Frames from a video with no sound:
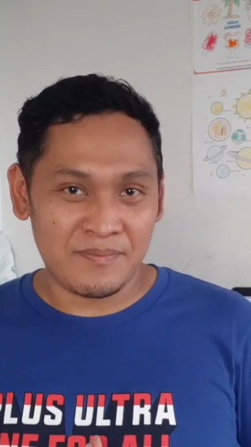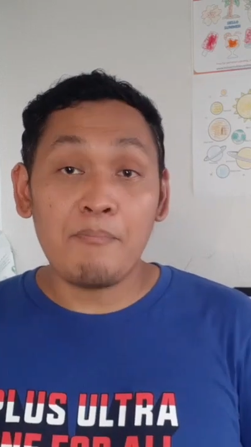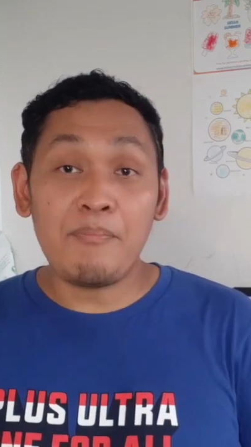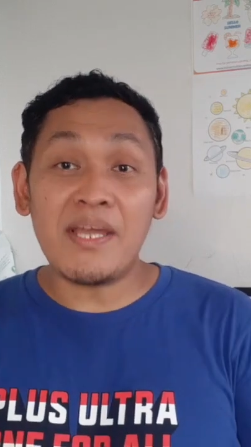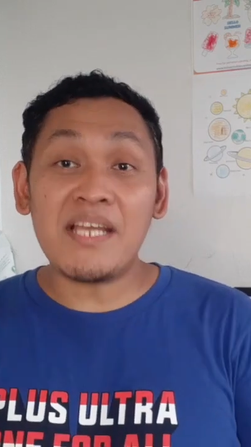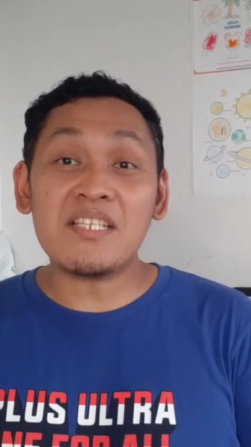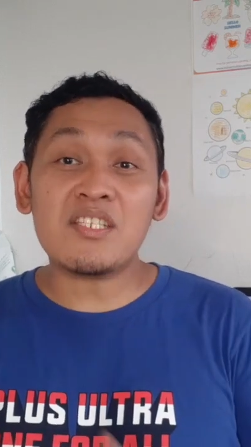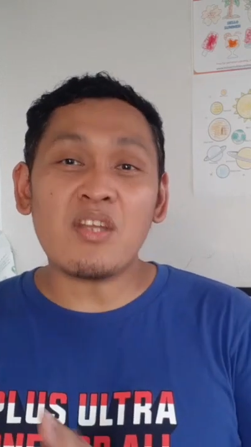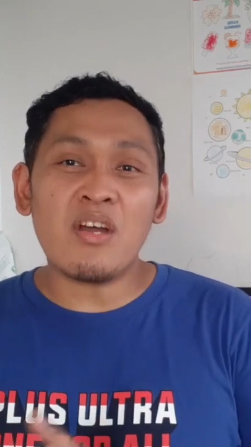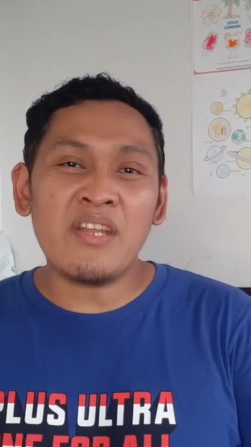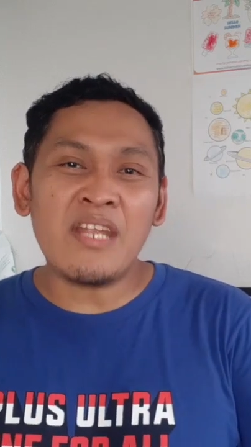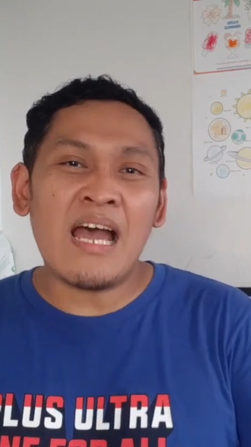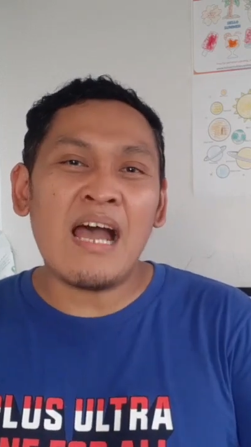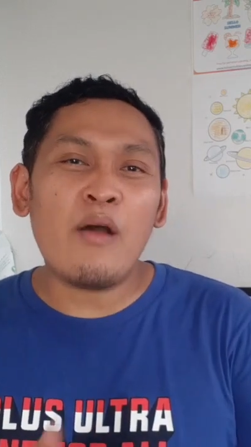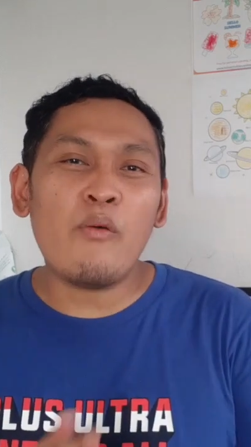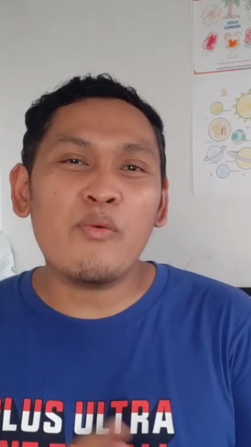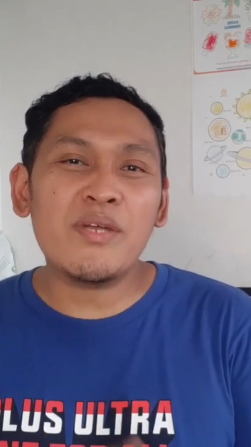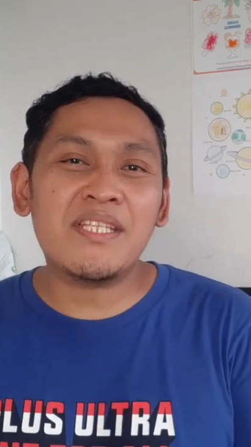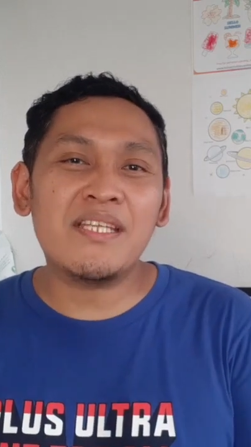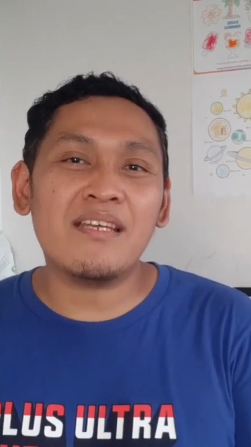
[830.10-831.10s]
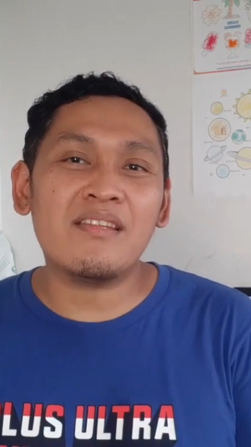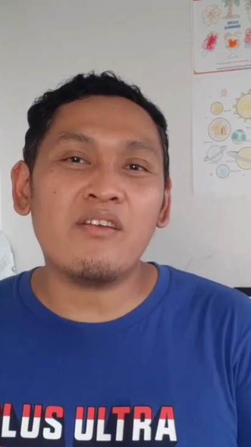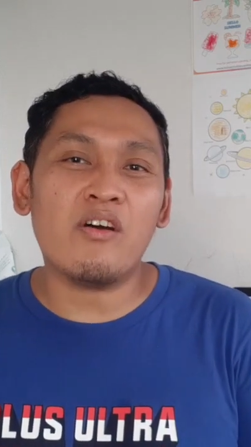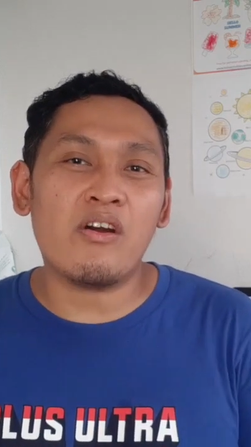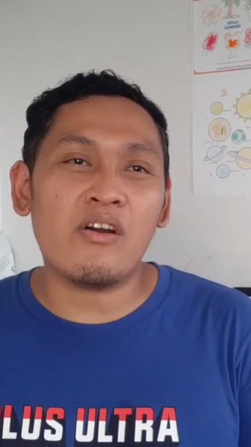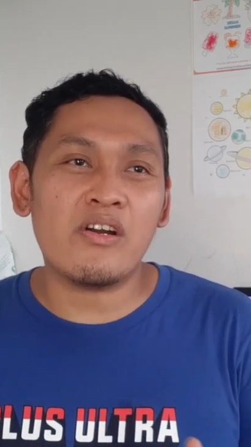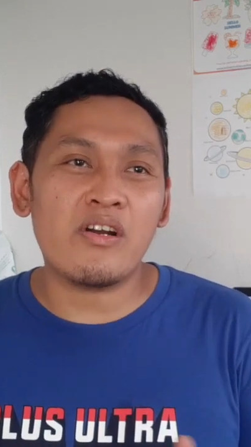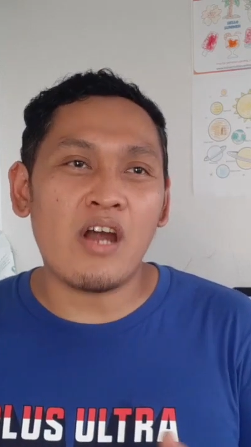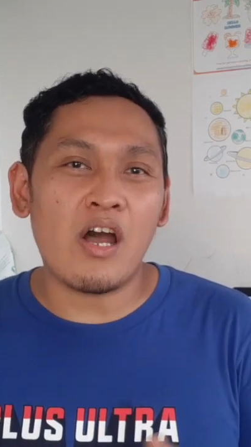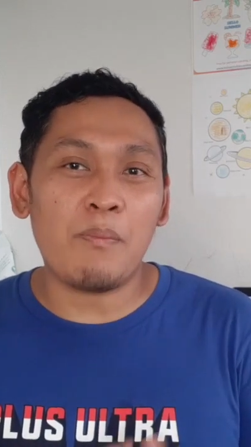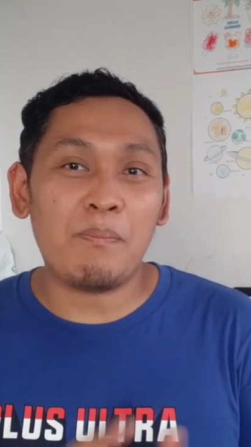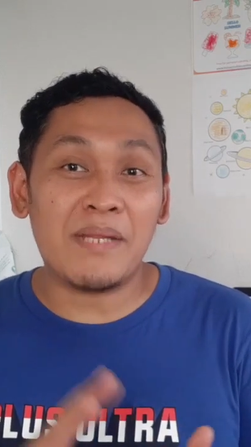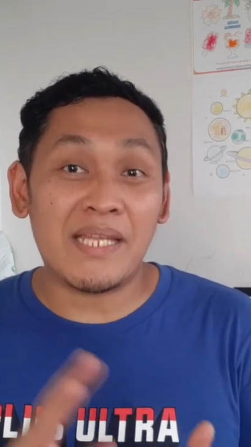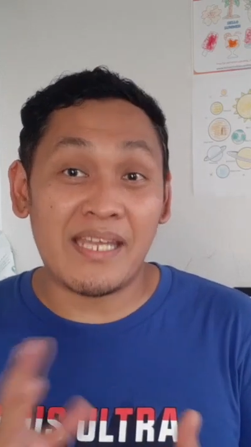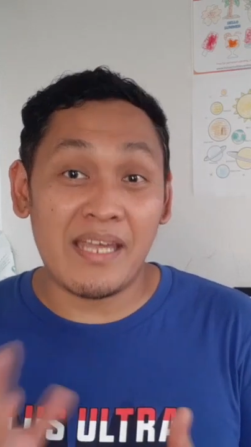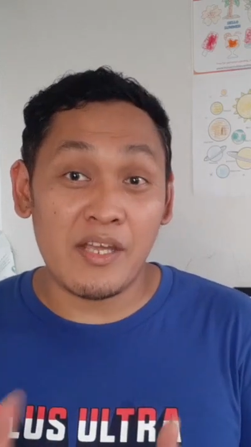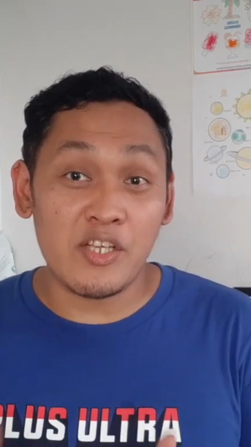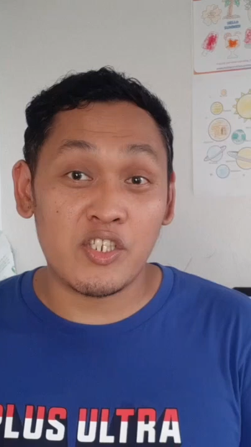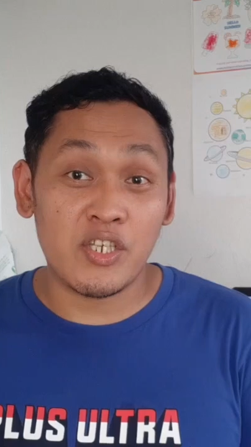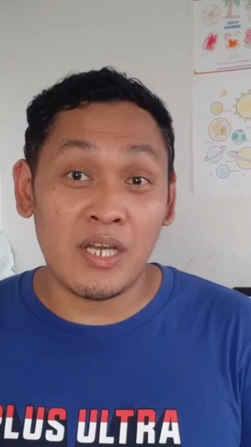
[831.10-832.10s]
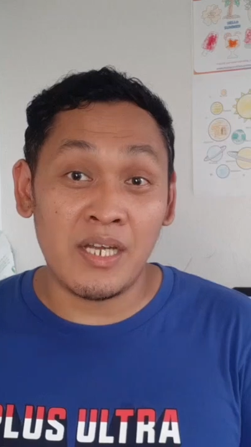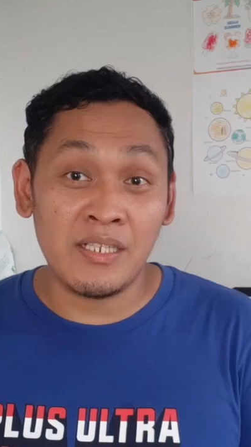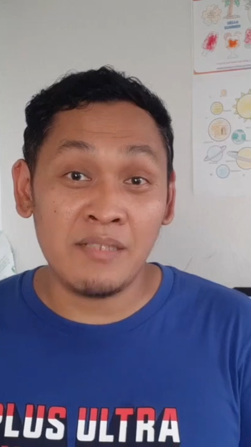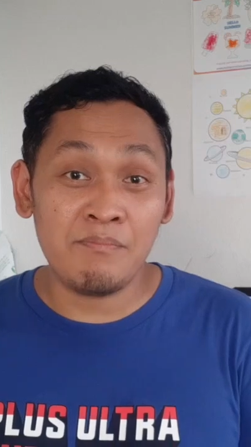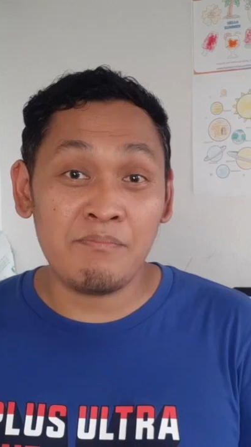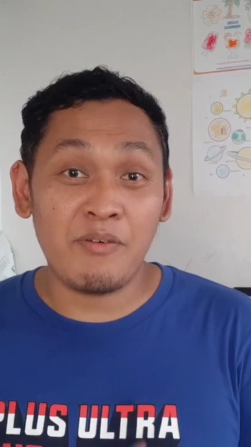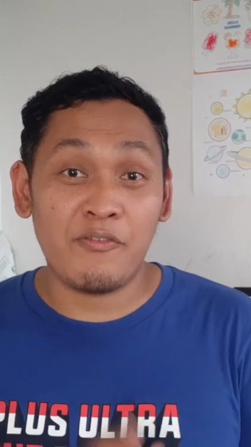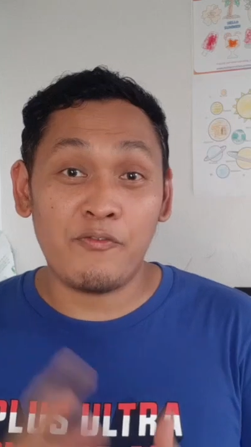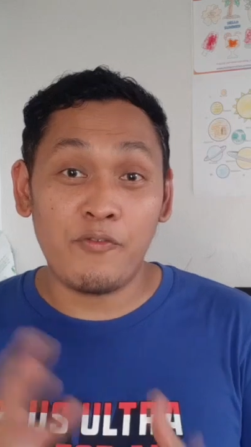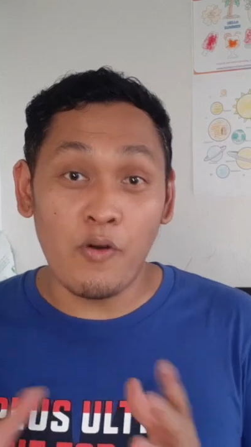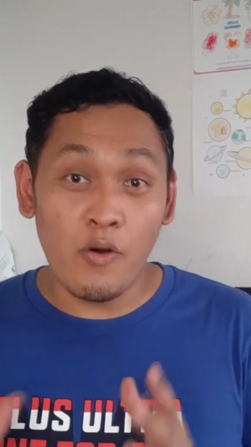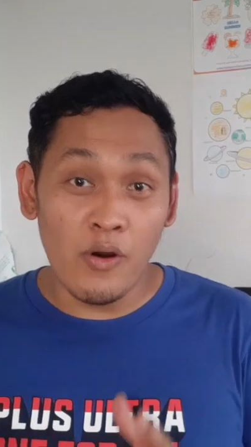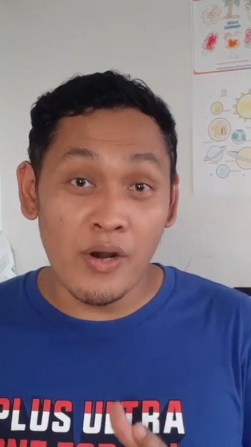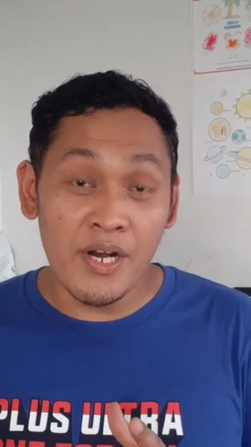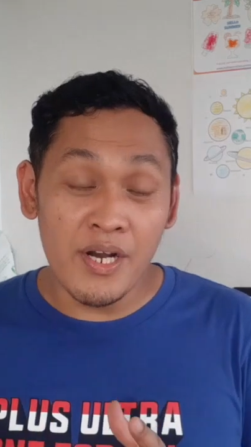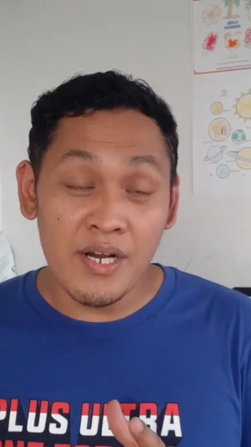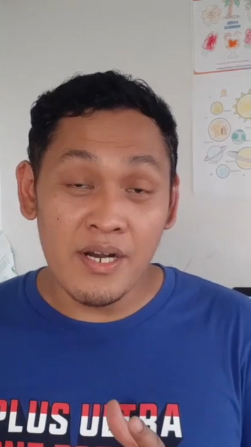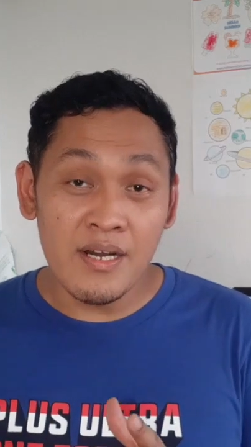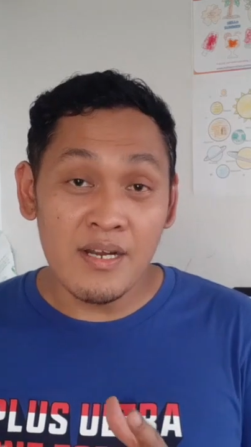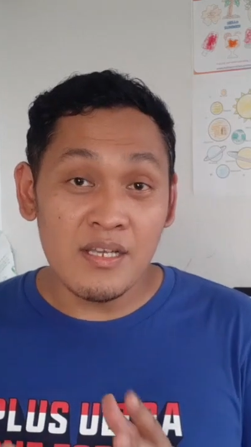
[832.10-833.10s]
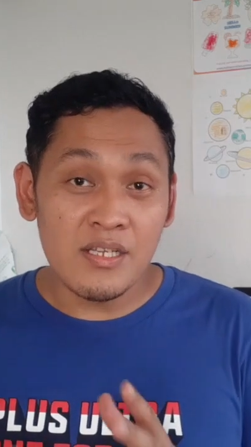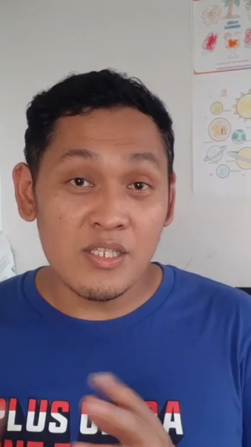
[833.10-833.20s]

based on how we did our application before,